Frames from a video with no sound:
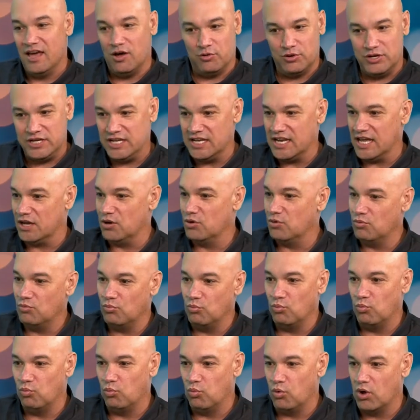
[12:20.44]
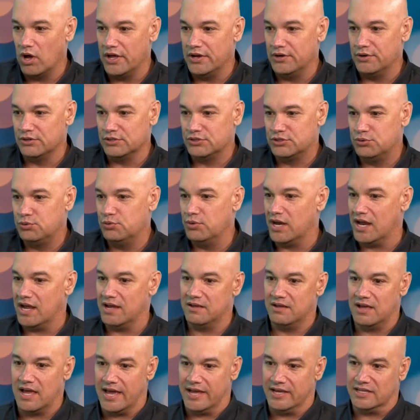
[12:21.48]
only like one or two. And
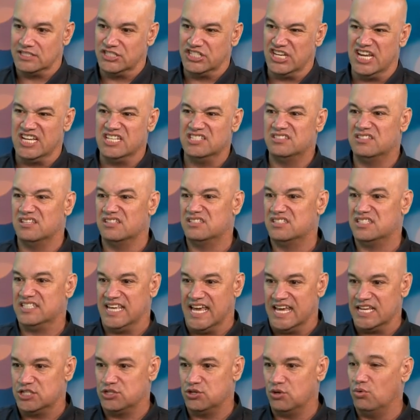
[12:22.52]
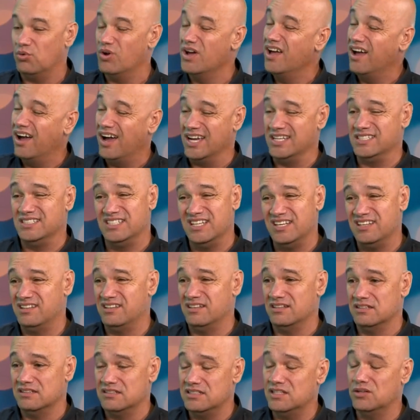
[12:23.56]
I, I changed the schedule. I did,
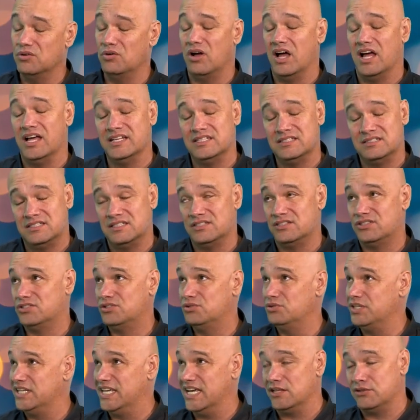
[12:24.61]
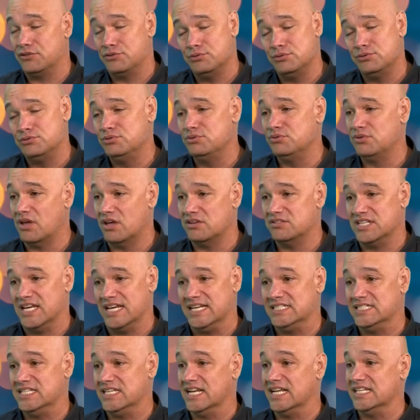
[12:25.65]
you know, I, just to get through
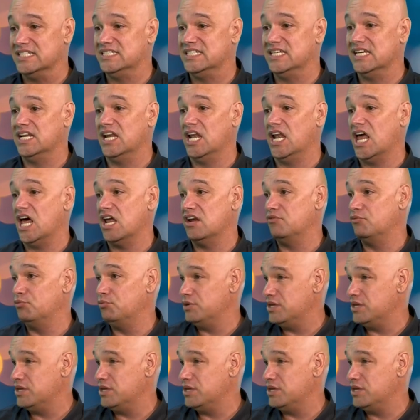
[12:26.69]
2018, I did a lot of